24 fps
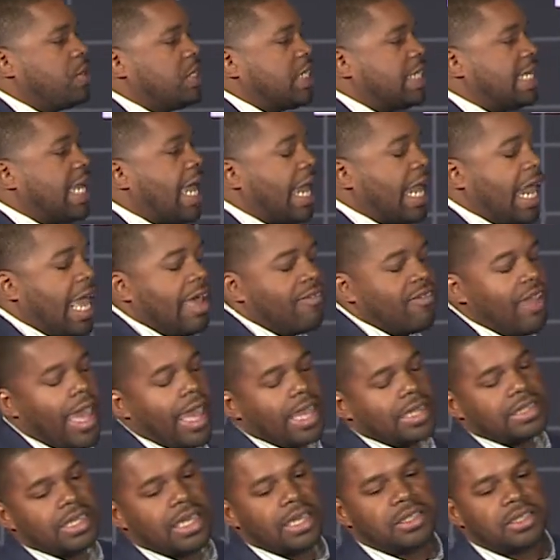did not have
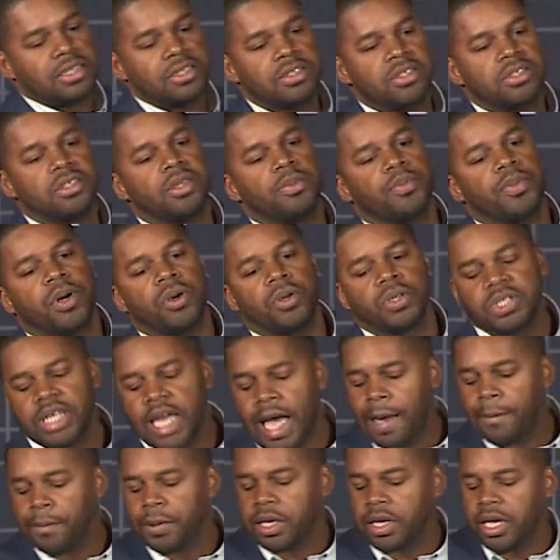access to the Pulse
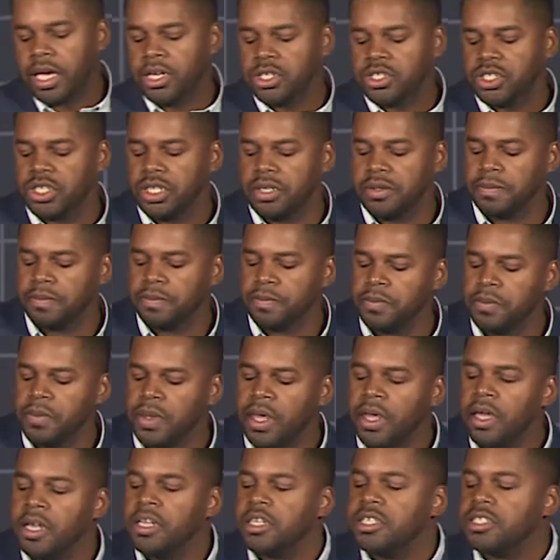application.
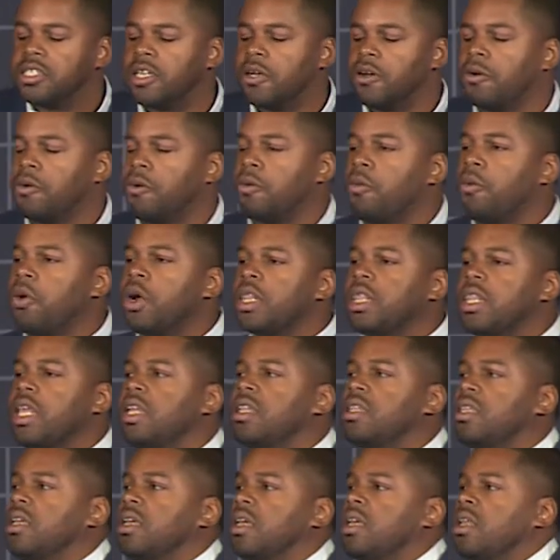So what they
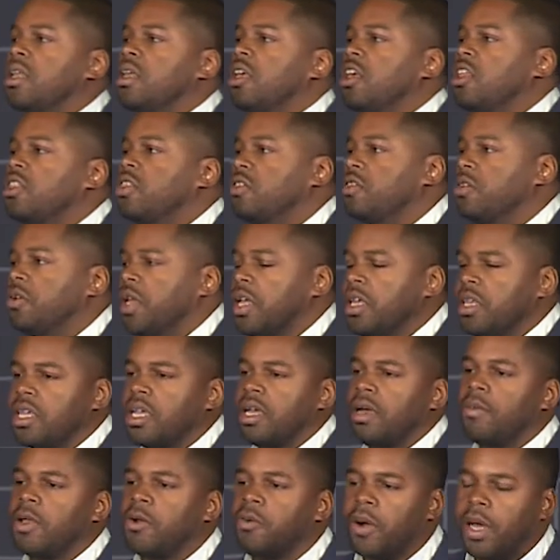did through
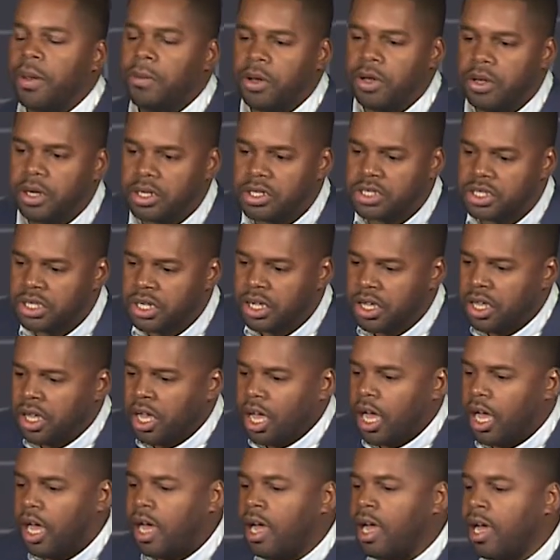incoming webhooks,
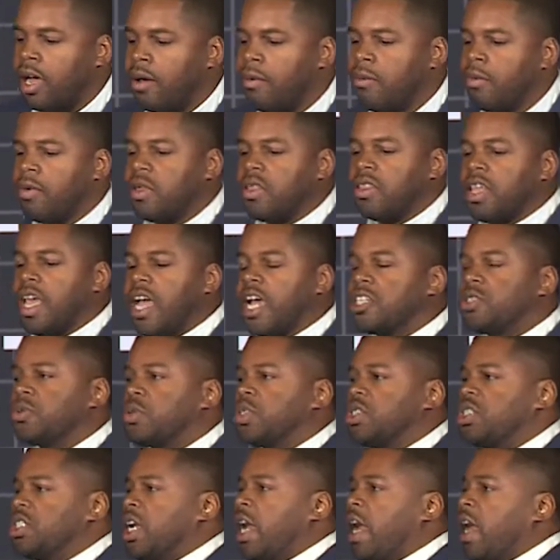the actual
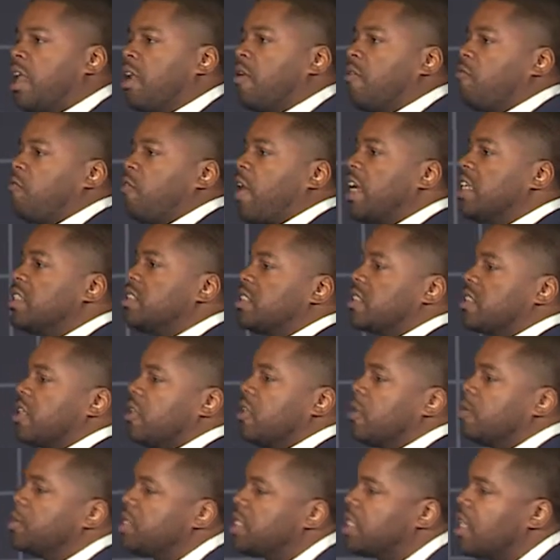chat write
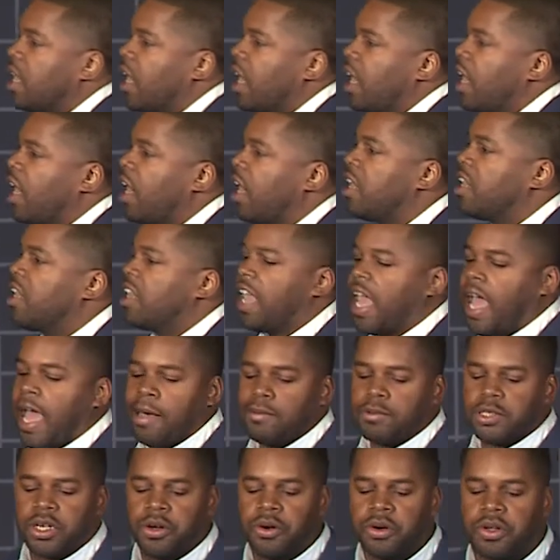scopes, and the app
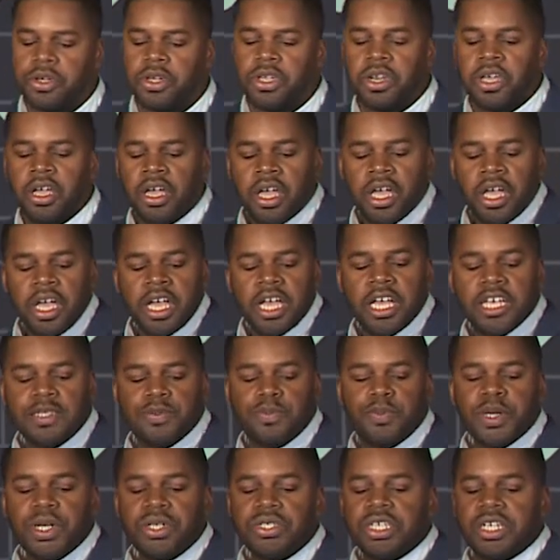token is
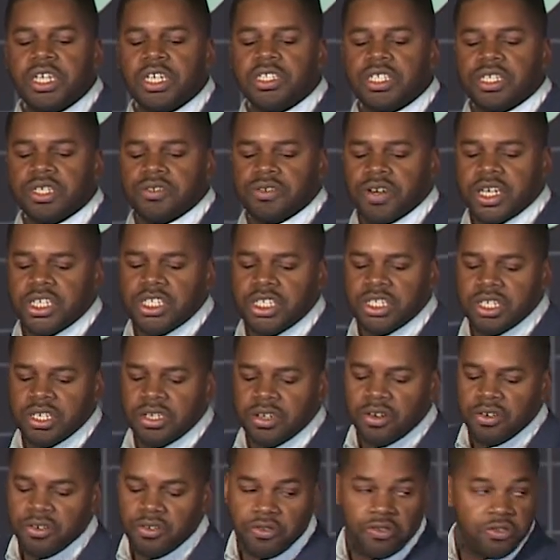build an integration
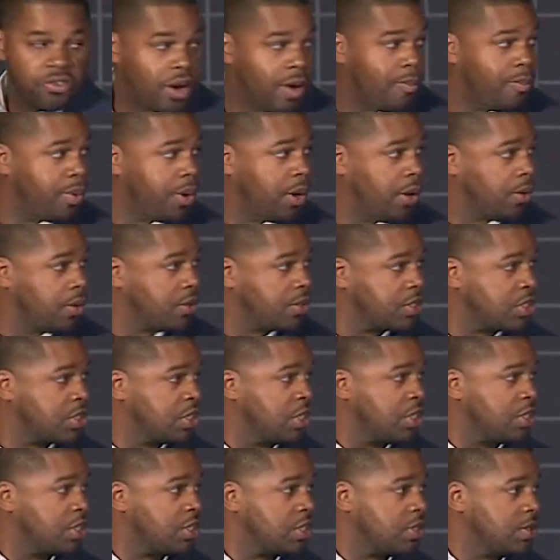from Pulse
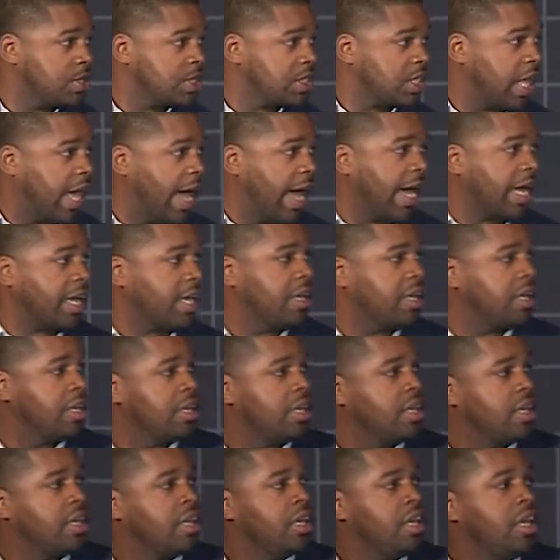to Slack
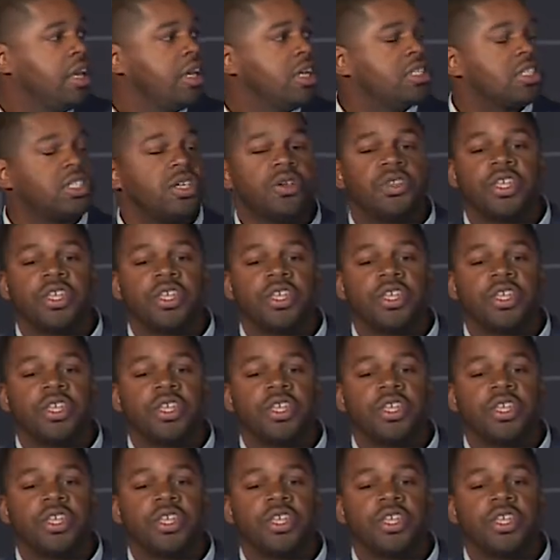so